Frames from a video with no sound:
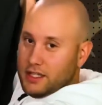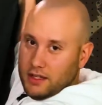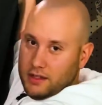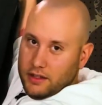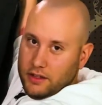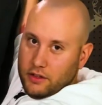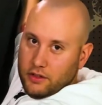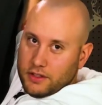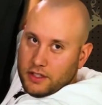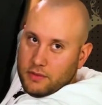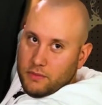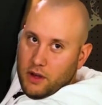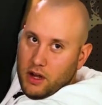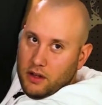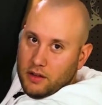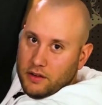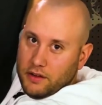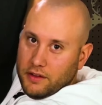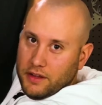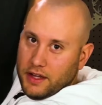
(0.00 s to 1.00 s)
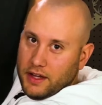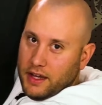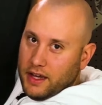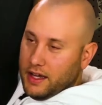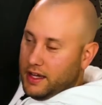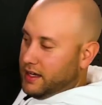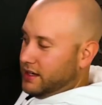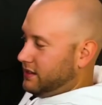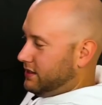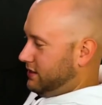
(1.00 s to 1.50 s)
a little smaller than
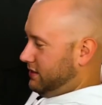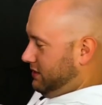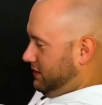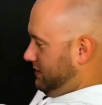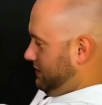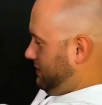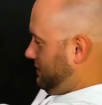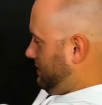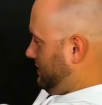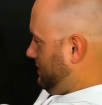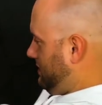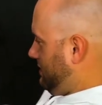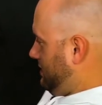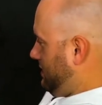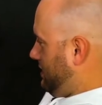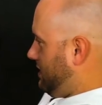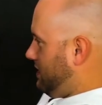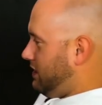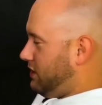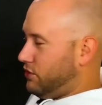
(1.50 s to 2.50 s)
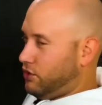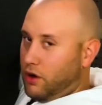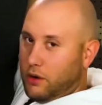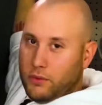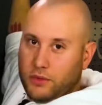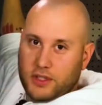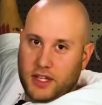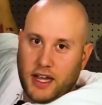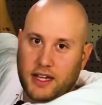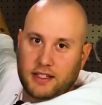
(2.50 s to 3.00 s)
a normal
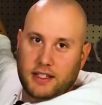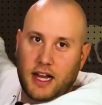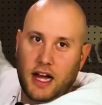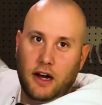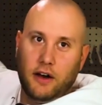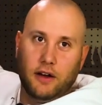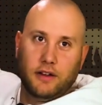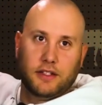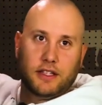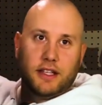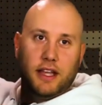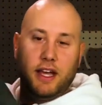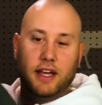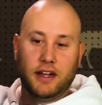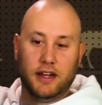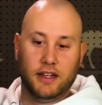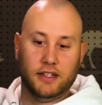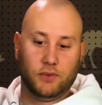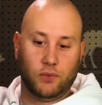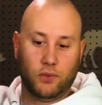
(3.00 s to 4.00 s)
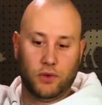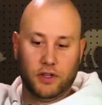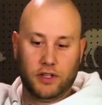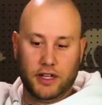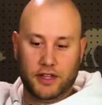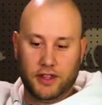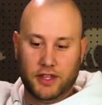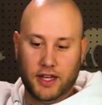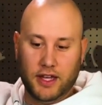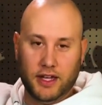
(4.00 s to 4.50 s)
size towel, I'd say. It is really
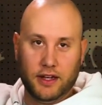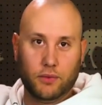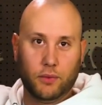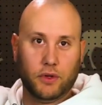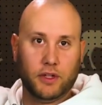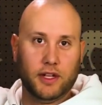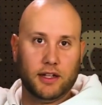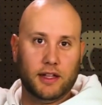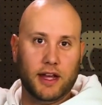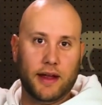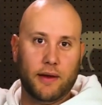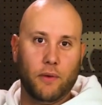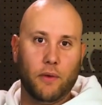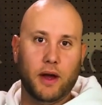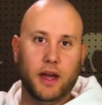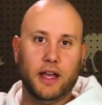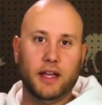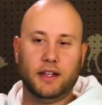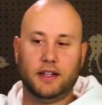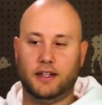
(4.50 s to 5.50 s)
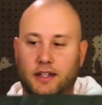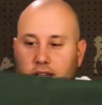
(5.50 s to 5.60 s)
thin, really lightweight.